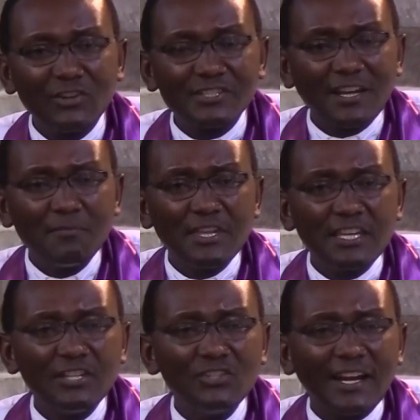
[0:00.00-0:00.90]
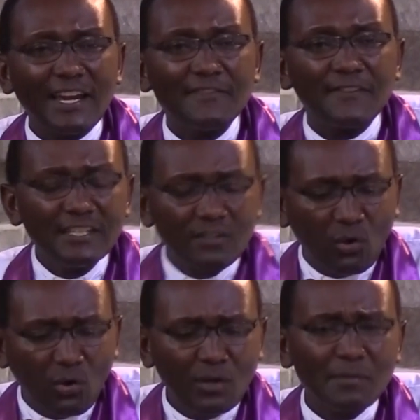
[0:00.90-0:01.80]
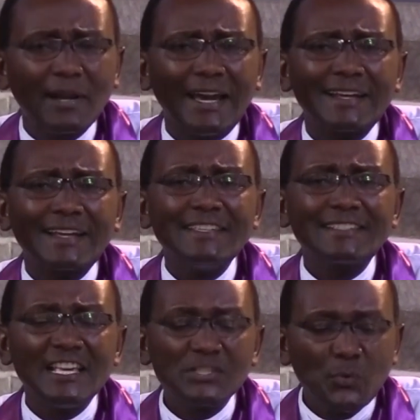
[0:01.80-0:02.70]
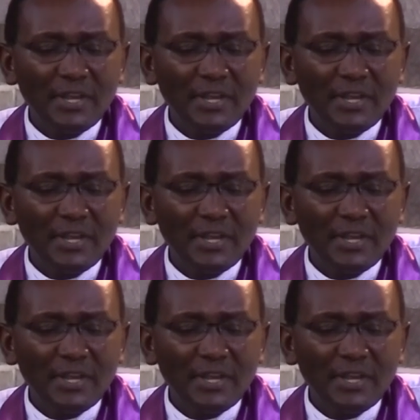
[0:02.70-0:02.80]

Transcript: on something in your life in cold blood, and he says,